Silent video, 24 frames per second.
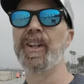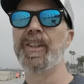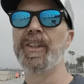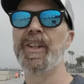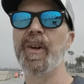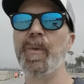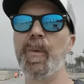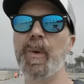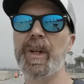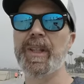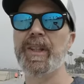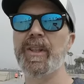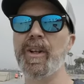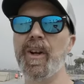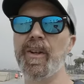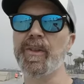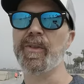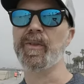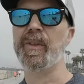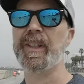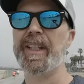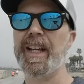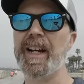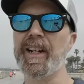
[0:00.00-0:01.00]
the wind
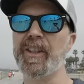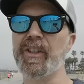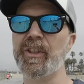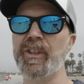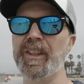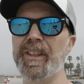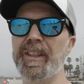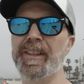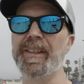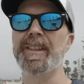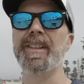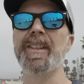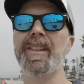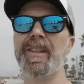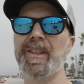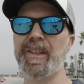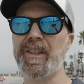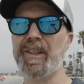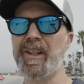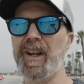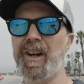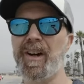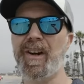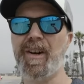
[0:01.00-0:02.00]
noise reduction.
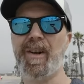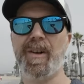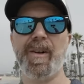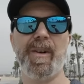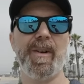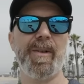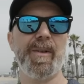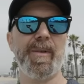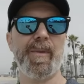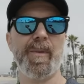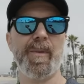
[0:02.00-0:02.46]
So